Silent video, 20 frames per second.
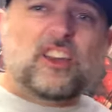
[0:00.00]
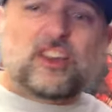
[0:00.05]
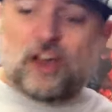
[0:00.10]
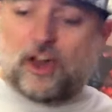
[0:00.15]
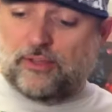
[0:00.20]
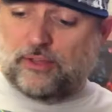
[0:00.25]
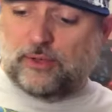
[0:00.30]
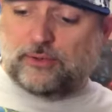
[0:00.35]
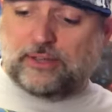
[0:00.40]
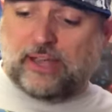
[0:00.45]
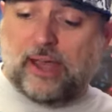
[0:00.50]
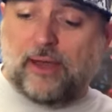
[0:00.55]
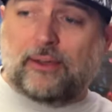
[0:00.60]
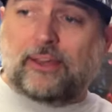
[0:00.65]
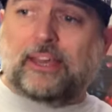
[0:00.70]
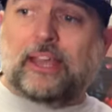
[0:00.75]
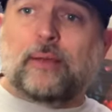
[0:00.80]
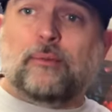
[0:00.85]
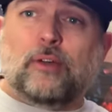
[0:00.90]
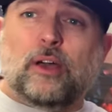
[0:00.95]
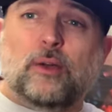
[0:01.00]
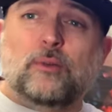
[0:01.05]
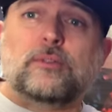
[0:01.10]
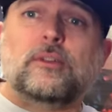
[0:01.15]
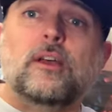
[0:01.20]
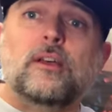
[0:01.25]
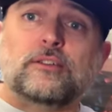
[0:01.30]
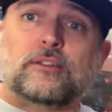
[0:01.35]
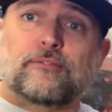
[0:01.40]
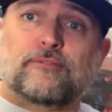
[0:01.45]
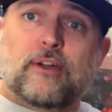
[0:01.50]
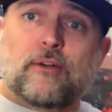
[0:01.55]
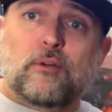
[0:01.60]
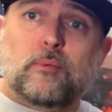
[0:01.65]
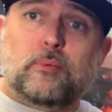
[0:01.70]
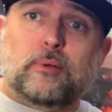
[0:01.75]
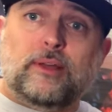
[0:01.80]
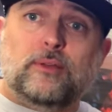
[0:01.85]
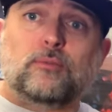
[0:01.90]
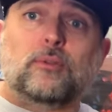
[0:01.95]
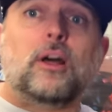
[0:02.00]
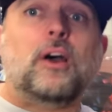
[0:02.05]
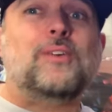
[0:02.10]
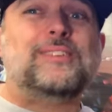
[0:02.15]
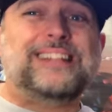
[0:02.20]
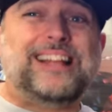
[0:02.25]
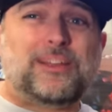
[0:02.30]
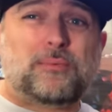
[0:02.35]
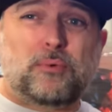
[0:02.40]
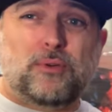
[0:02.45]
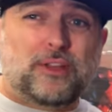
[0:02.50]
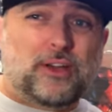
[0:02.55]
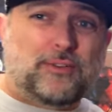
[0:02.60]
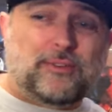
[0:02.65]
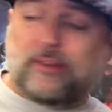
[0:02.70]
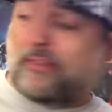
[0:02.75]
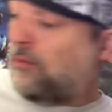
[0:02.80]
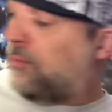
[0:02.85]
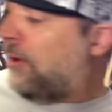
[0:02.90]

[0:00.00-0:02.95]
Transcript: cut those out and keep those. So very pleased with those. Let's put those out of the